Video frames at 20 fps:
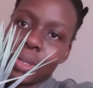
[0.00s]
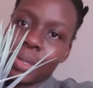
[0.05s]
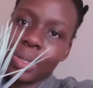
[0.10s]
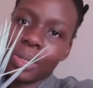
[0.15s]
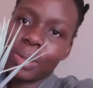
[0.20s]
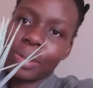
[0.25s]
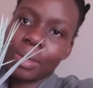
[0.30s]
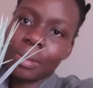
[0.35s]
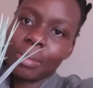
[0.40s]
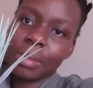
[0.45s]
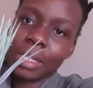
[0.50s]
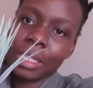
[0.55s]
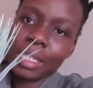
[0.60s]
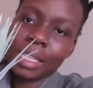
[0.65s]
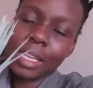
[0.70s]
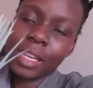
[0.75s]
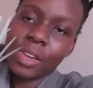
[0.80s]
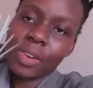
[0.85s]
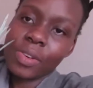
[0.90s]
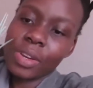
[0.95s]
know i
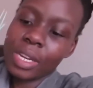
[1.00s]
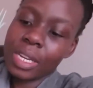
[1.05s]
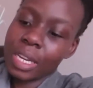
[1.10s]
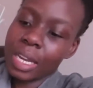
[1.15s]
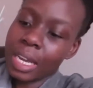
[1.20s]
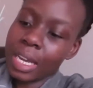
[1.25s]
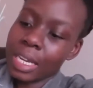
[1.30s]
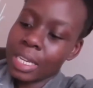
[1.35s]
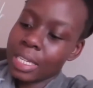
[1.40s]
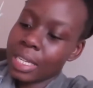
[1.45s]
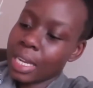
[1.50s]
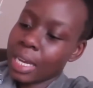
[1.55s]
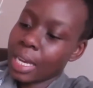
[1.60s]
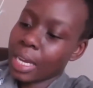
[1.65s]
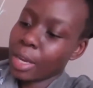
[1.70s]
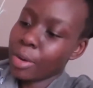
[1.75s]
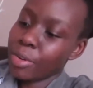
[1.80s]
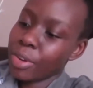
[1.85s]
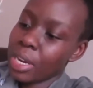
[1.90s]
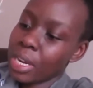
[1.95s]
must carry it guys
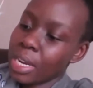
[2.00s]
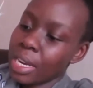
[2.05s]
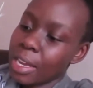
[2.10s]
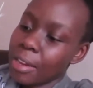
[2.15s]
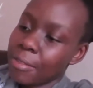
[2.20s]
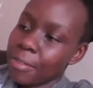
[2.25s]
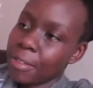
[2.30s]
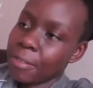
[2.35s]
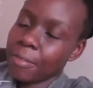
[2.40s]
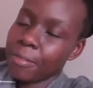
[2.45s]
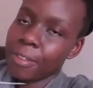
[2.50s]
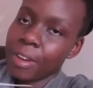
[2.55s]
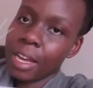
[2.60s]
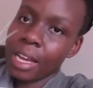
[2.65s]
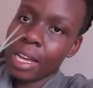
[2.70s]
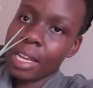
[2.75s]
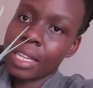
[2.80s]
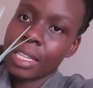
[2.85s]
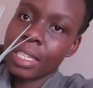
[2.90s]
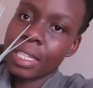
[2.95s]
like i really love the
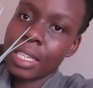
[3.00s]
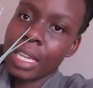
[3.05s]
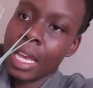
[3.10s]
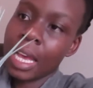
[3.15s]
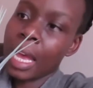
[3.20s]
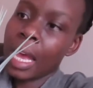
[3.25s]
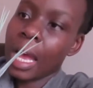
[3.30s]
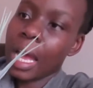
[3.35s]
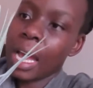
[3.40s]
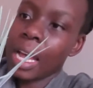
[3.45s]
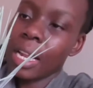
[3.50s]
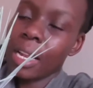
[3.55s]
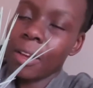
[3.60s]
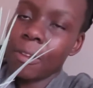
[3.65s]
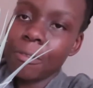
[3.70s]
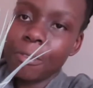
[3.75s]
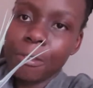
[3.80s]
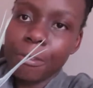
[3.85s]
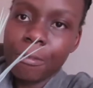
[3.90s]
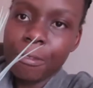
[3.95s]
vase i
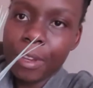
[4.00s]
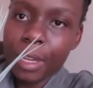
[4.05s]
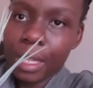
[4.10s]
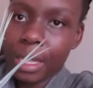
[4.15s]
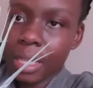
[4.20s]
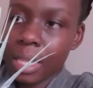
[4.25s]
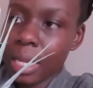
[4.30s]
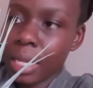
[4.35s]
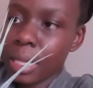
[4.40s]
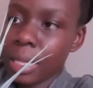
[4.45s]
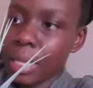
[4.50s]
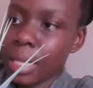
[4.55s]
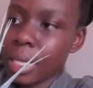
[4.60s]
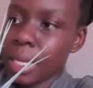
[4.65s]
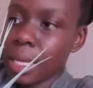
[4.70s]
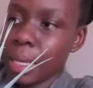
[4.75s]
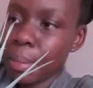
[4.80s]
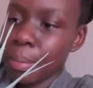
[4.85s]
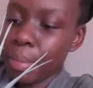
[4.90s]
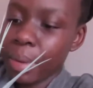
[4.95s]
love the fact that
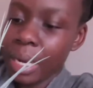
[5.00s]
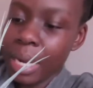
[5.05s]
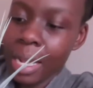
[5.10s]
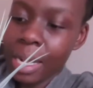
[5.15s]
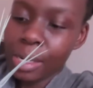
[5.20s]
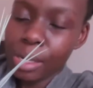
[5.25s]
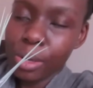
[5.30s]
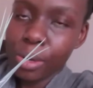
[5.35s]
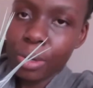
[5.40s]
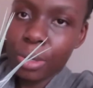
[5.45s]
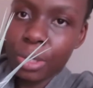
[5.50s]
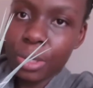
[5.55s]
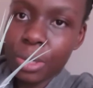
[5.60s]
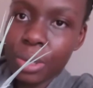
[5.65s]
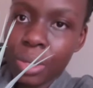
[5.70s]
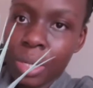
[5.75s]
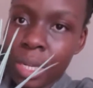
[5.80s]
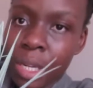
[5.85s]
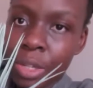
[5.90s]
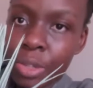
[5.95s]
the plant looks
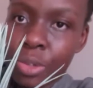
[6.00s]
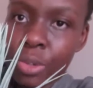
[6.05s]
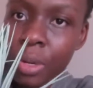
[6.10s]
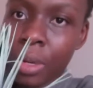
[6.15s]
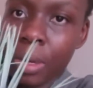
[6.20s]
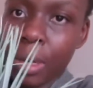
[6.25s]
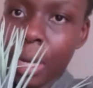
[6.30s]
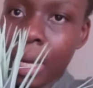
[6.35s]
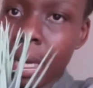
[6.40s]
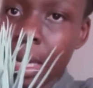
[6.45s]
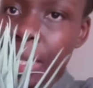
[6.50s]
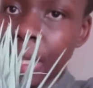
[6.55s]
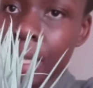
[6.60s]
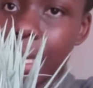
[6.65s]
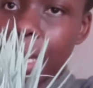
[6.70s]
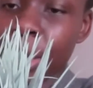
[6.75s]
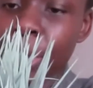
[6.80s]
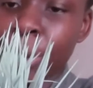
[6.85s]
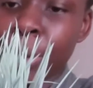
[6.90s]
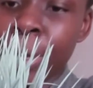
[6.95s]
so natural
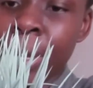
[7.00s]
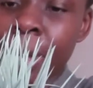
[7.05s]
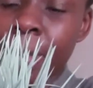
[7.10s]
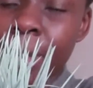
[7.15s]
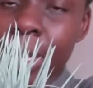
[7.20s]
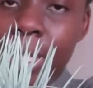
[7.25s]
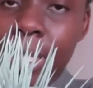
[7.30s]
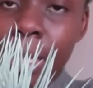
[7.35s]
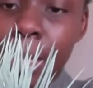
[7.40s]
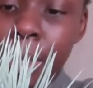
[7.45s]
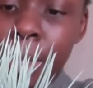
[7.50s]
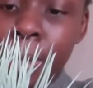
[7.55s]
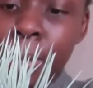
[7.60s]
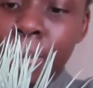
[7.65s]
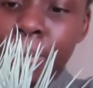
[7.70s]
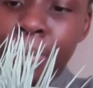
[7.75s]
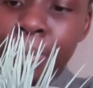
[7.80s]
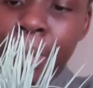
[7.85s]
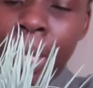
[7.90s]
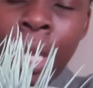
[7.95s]
guys like you never tell
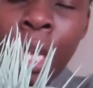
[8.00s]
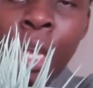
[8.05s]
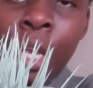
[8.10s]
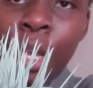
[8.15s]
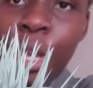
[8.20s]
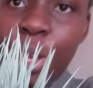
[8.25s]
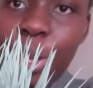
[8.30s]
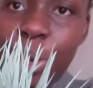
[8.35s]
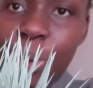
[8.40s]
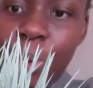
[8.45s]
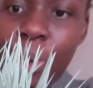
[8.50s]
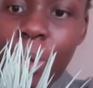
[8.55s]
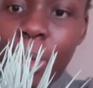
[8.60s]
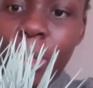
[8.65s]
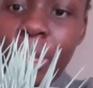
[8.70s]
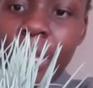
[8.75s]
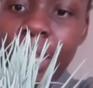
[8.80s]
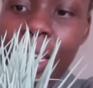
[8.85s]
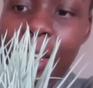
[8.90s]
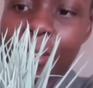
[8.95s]
you
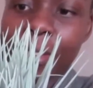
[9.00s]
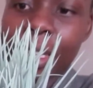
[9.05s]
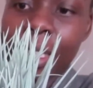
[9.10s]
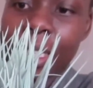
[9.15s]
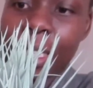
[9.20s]
will never